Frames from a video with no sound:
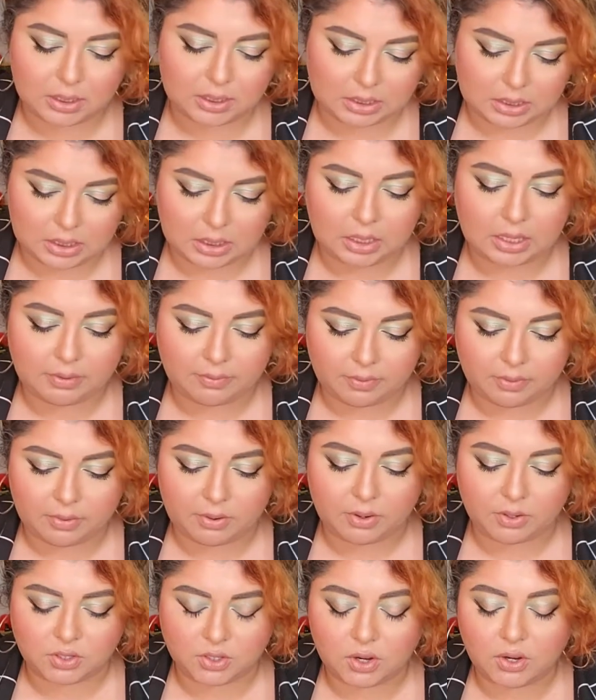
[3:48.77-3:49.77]
I think I found
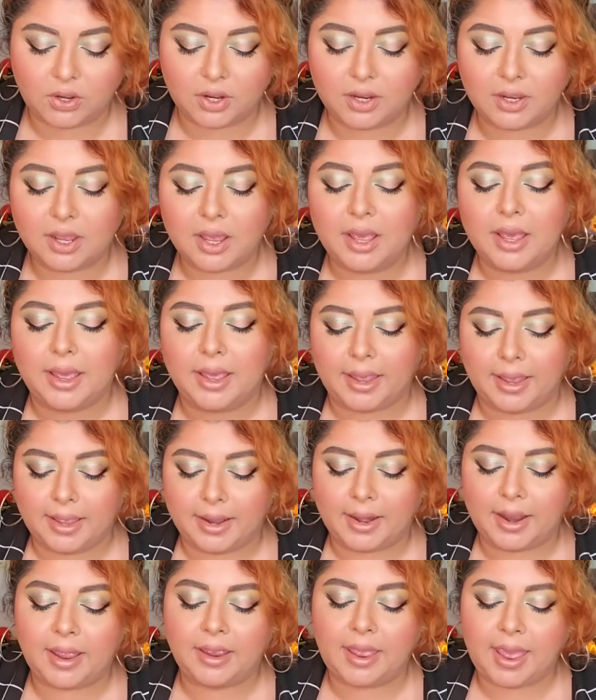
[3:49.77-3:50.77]
it at Target.
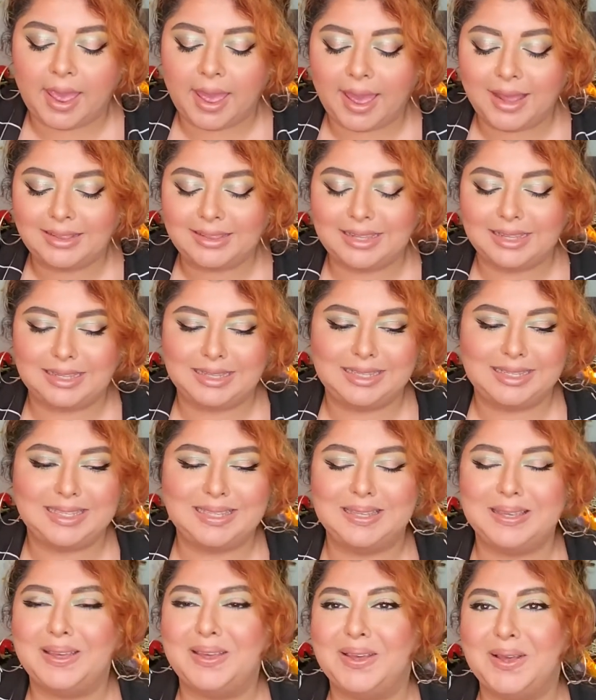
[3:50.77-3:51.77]
And I had
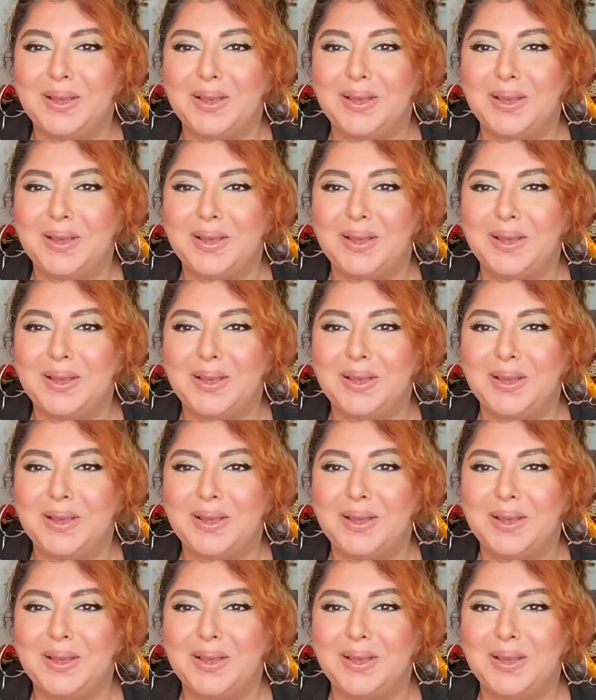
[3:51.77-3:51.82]
this